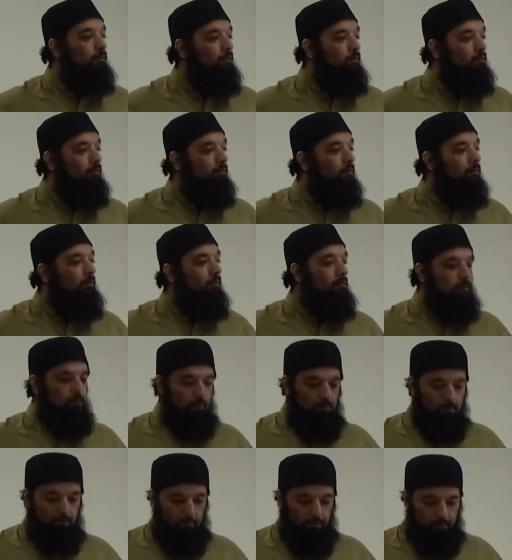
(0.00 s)

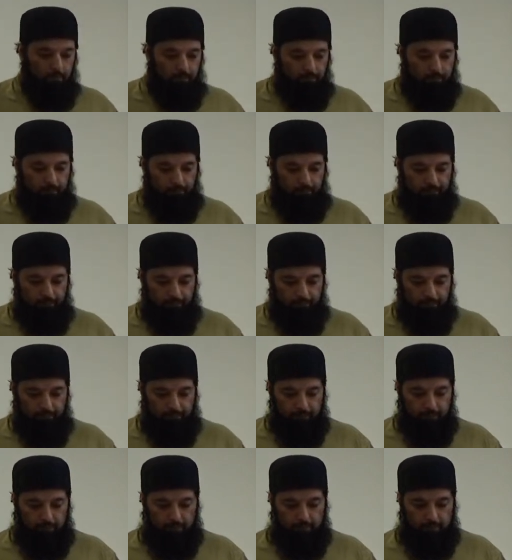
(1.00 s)

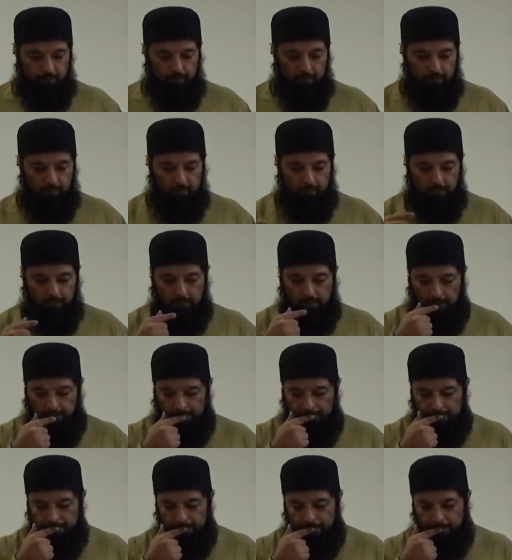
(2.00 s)

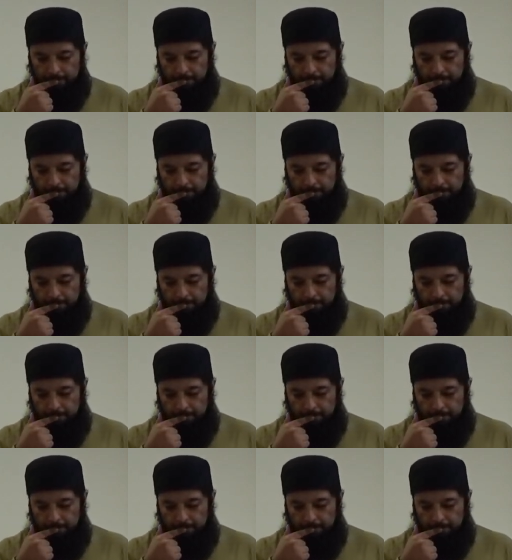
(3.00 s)
Nobody speaks.